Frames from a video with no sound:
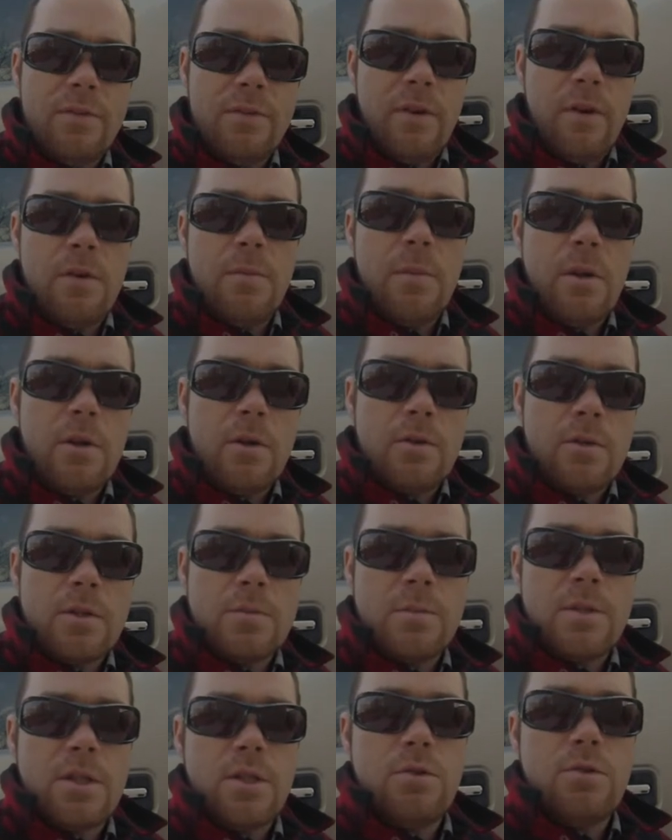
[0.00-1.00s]
a very Merry
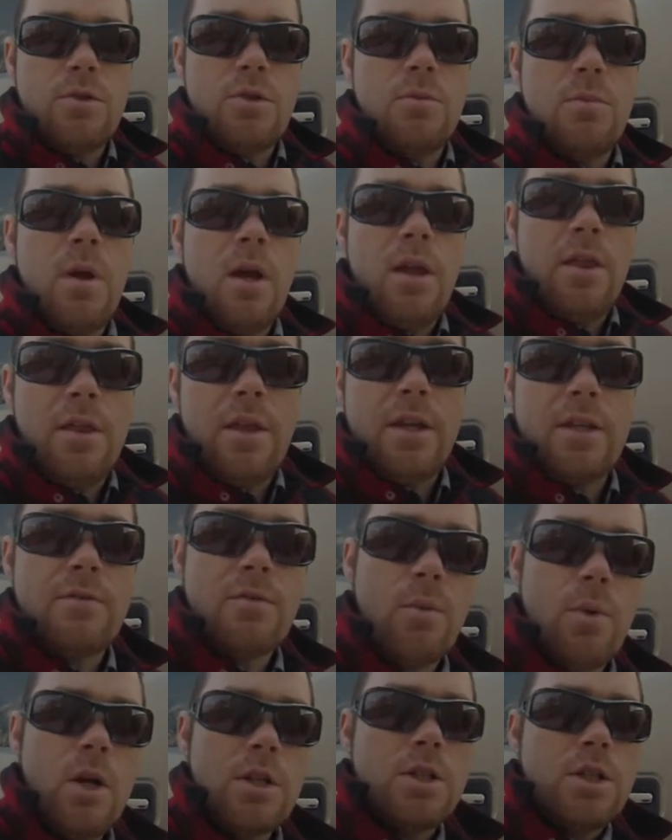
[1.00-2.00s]
Christmas, YouTube. Thanks
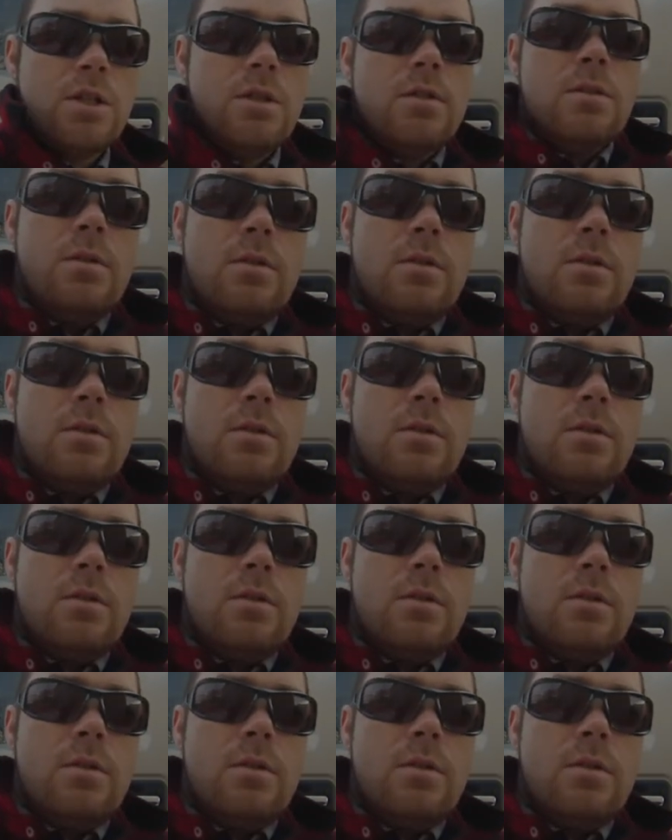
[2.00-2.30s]
for watching.